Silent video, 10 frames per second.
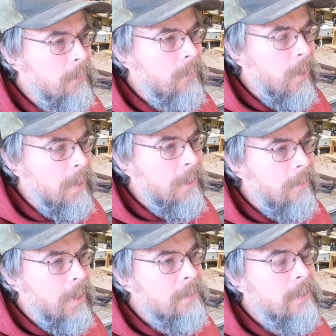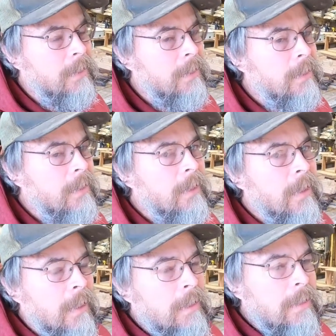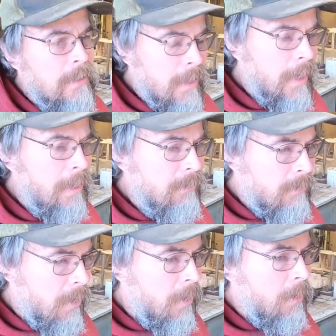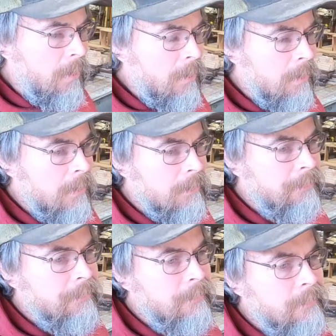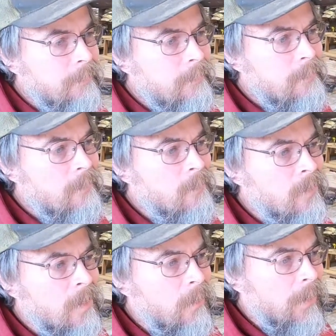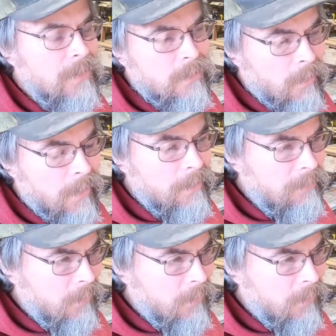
waiting and resting. She's laying drone, which is where the